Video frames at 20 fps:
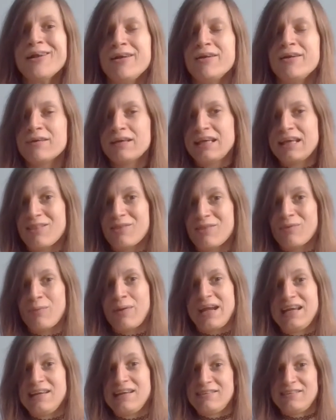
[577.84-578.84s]
looking at the
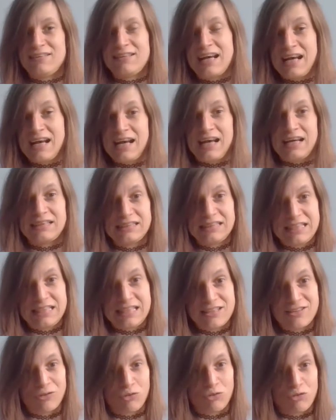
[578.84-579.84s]
ways that
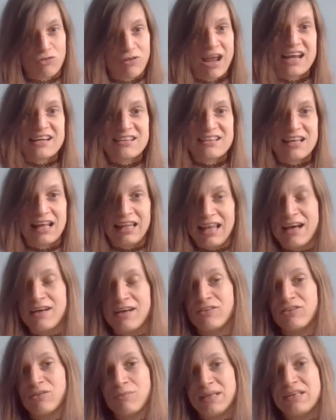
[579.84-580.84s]
Kindle Direct
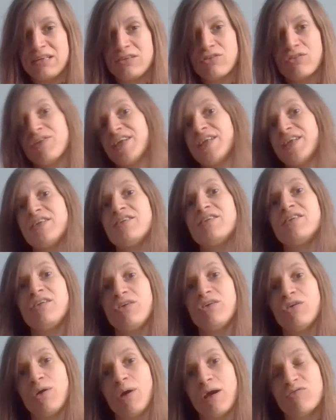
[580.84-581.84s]
allows me to
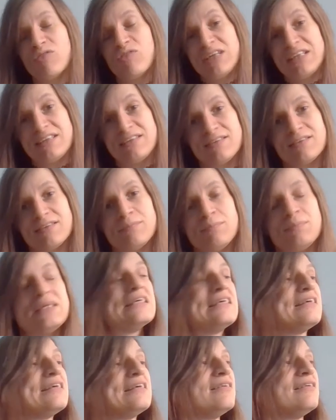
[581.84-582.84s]
reach readers
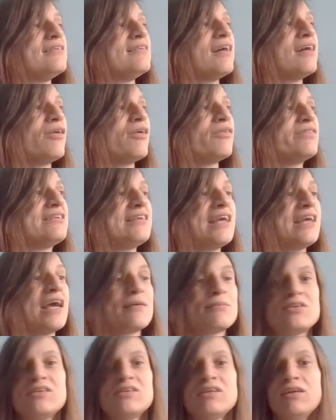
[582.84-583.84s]
because obviously
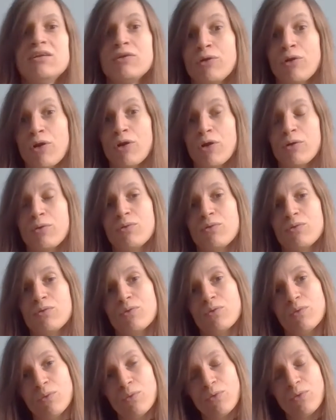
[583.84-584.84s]
I'm still an unknown
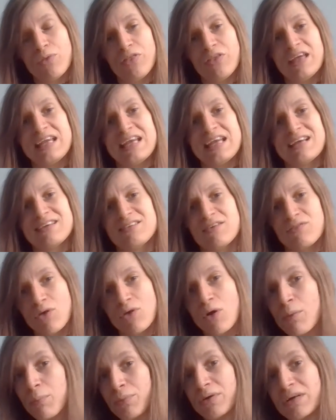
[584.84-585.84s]
author. Yes, I've
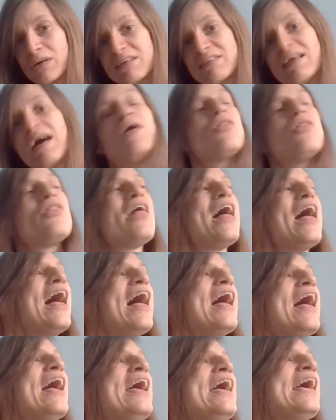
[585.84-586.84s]
got books out
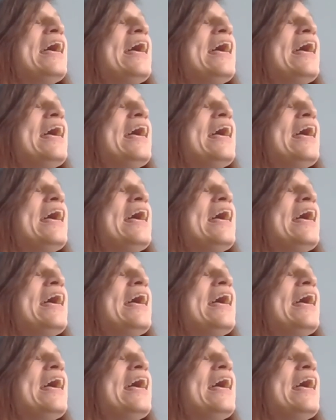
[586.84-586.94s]
there,